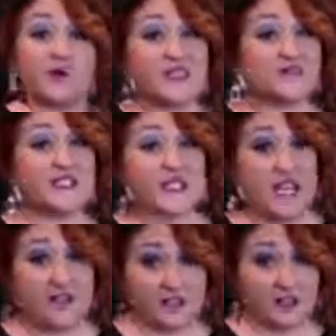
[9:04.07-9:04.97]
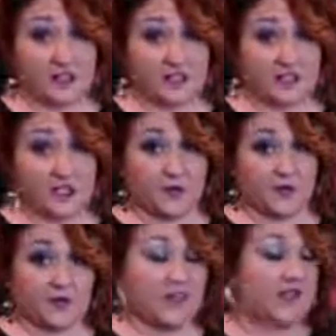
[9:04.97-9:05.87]
ways of styling their hair too.
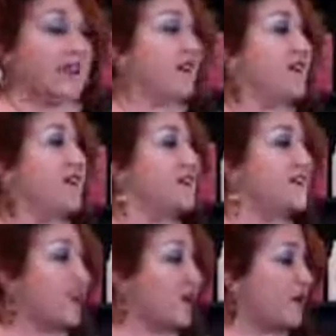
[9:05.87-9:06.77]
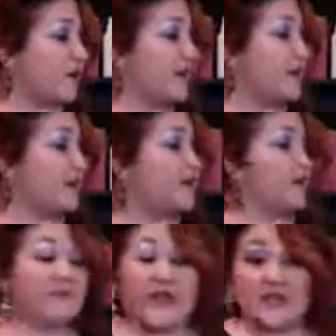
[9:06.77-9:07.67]
So
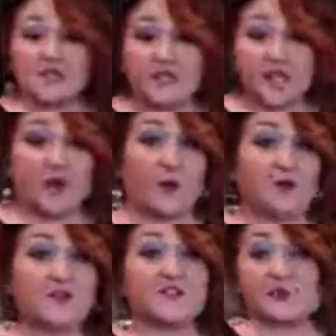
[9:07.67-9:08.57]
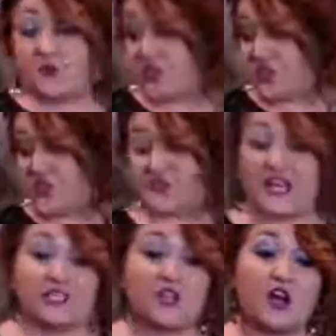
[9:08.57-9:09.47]
as we go, I'm also going to just
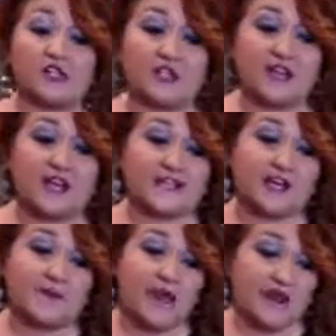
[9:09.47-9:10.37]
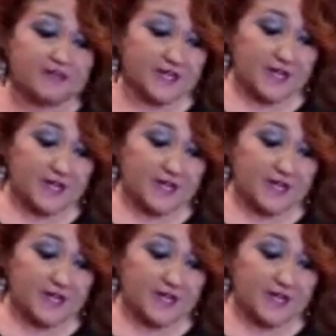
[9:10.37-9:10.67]
talk to you guys about